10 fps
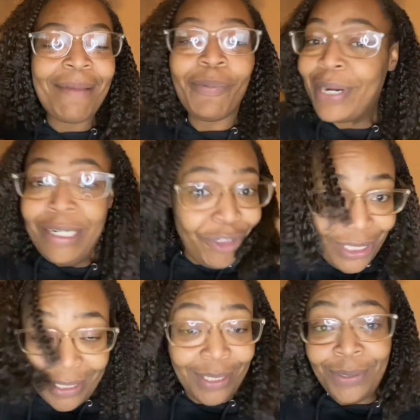bring to
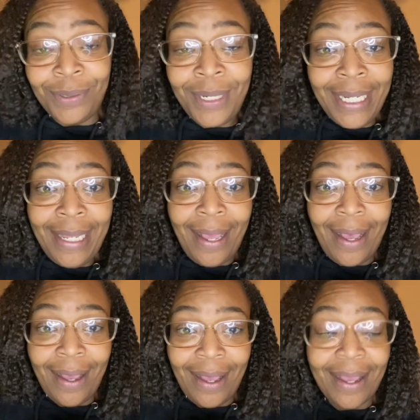you
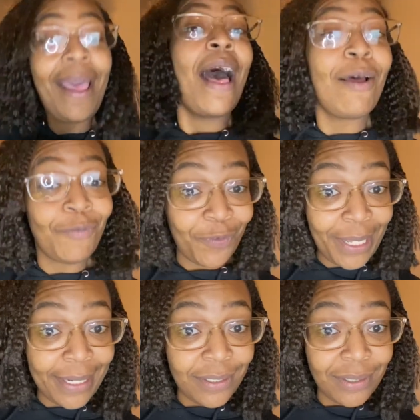
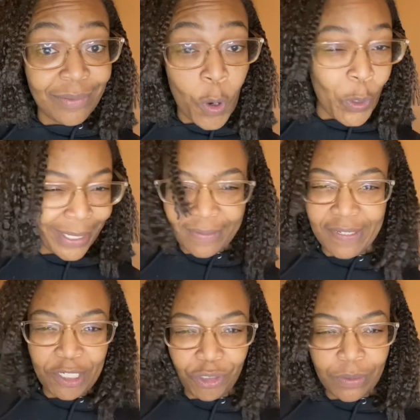conflict
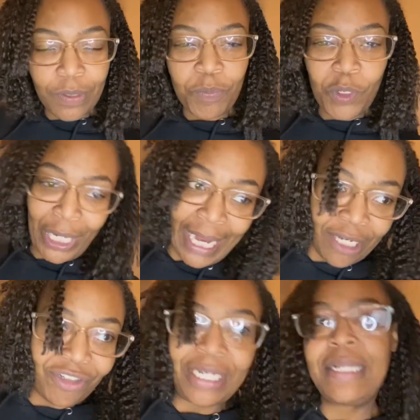organizational
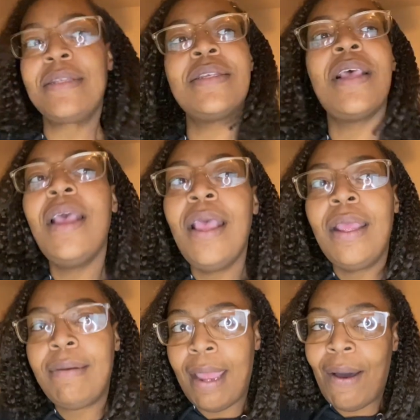communications.
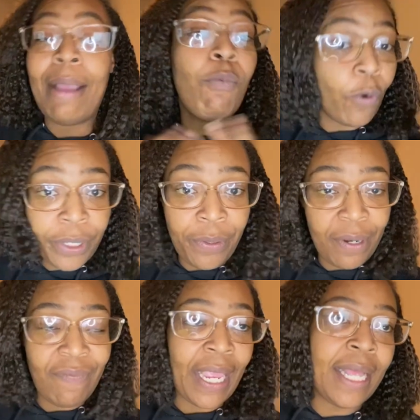Now, I warn you in
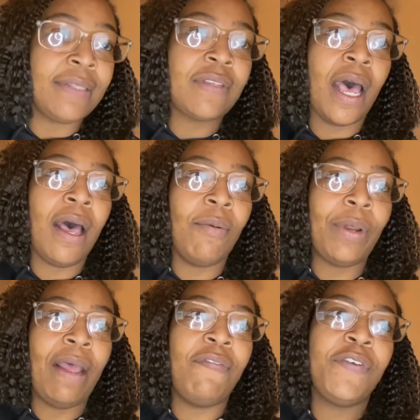advance when
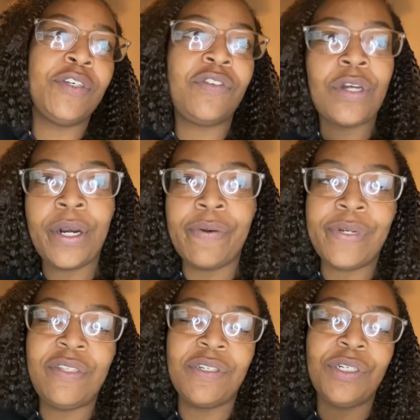I first started
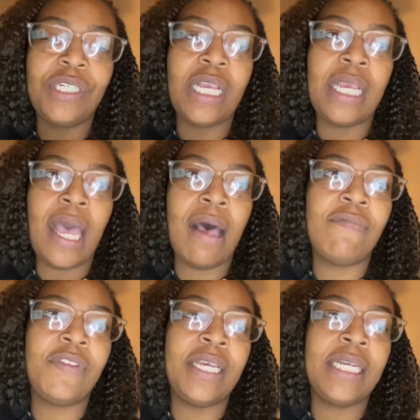researching
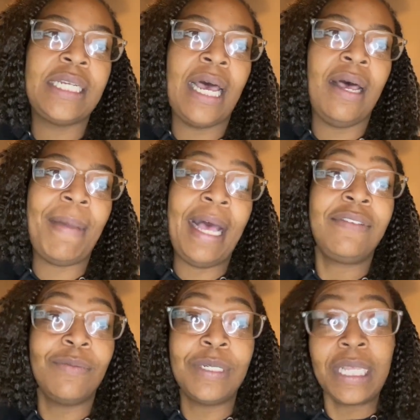conflict as
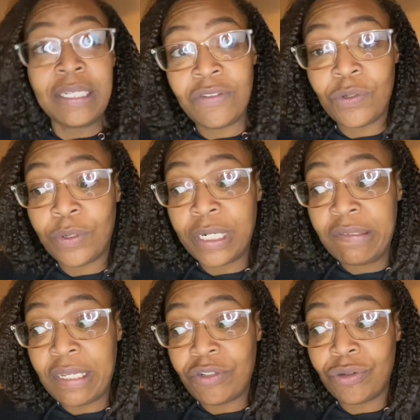it relates to
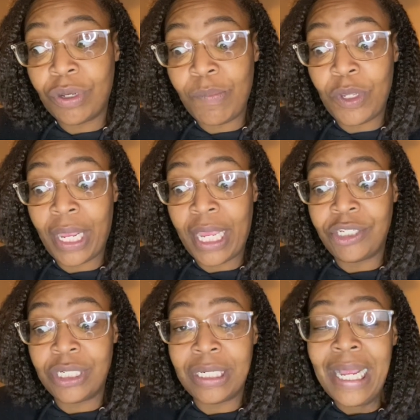organizational
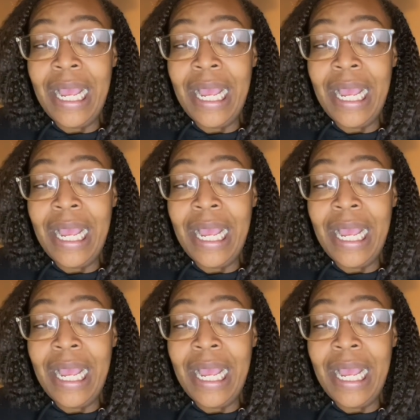communication,